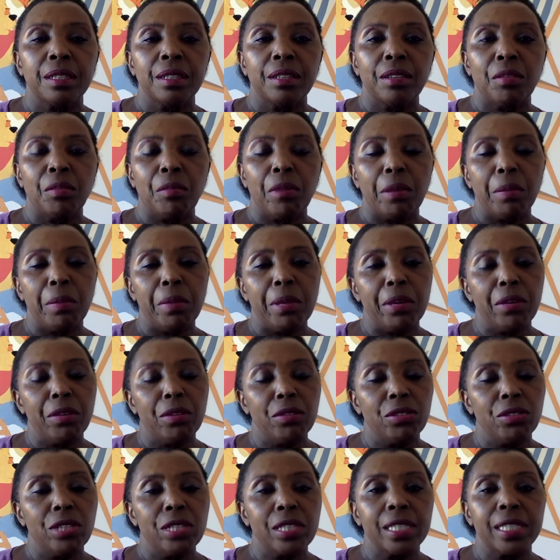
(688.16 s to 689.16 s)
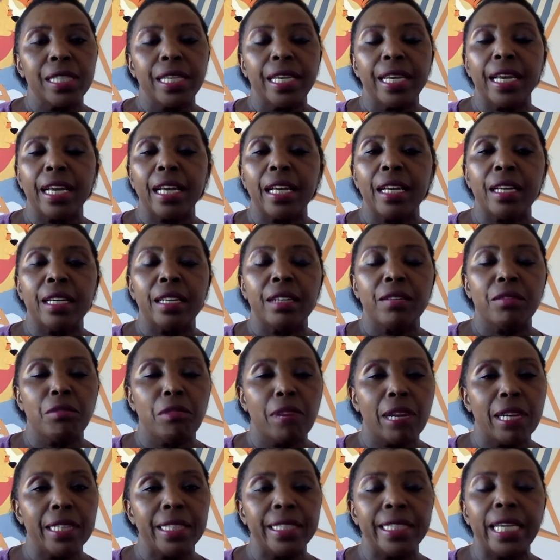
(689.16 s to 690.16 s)
Maybe you could just
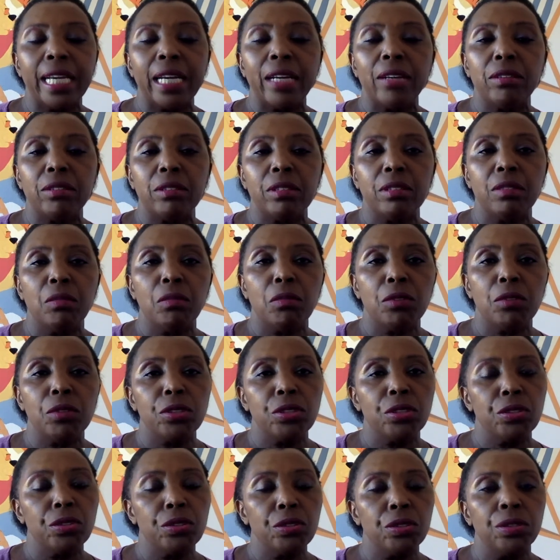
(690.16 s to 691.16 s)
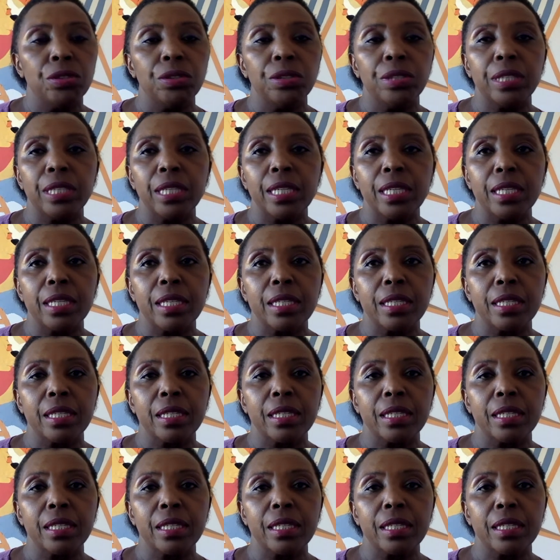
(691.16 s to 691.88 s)
write down what you noticed.